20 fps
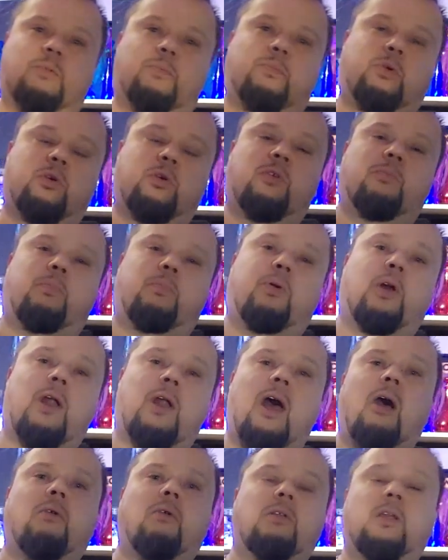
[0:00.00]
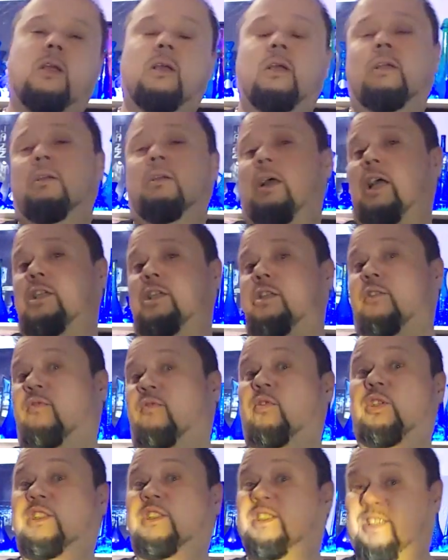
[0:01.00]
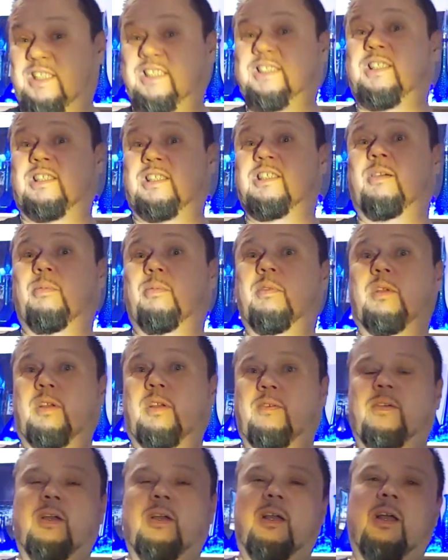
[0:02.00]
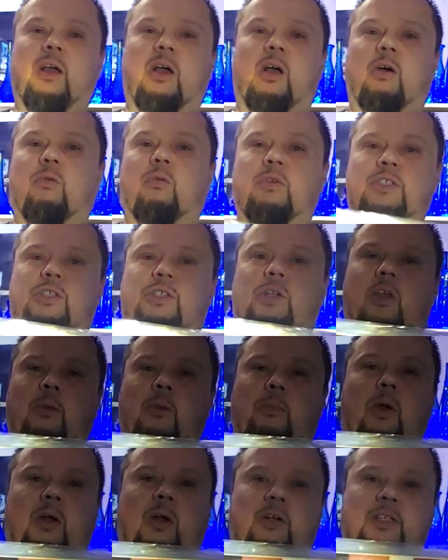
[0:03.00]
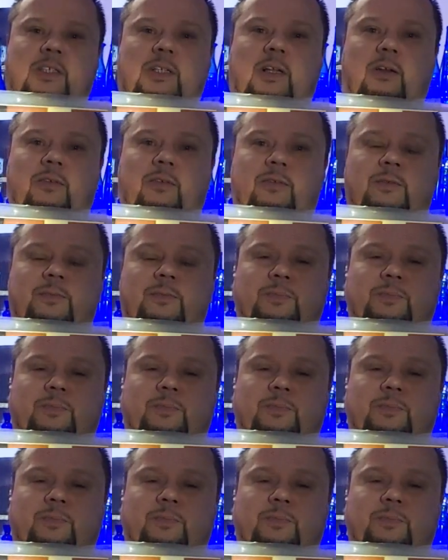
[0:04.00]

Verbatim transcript: to prove, put out, actually the first six things I believe, was Charlie Parker stuff.